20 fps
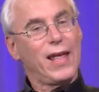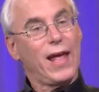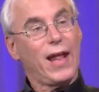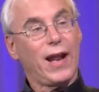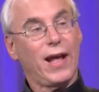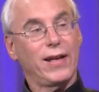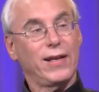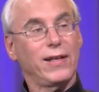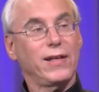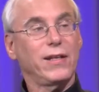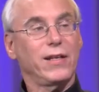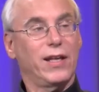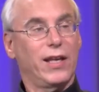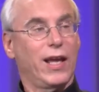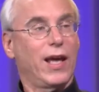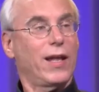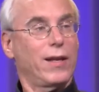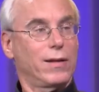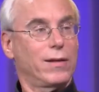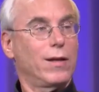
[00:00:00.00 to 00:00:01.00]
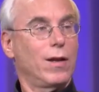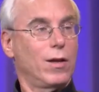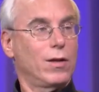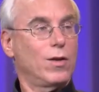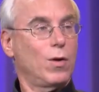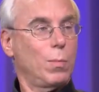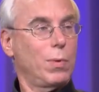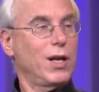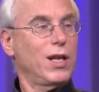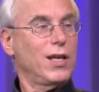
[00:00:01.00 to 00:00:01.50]
then I didn't get
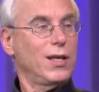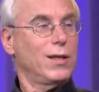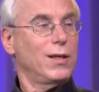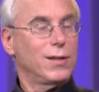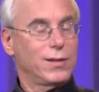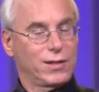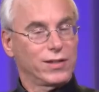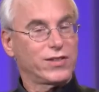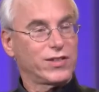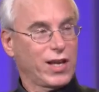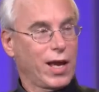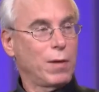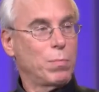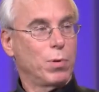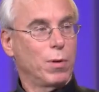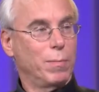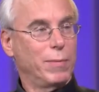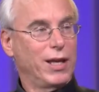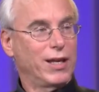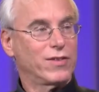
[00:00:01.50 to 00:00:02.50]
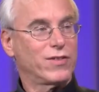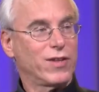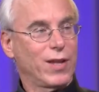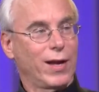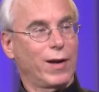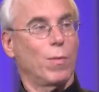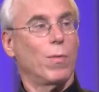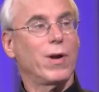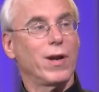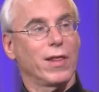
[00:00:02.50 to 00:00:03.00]
nobody disciple me. It's
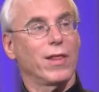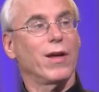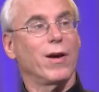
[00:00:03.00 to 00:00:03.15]
like yes.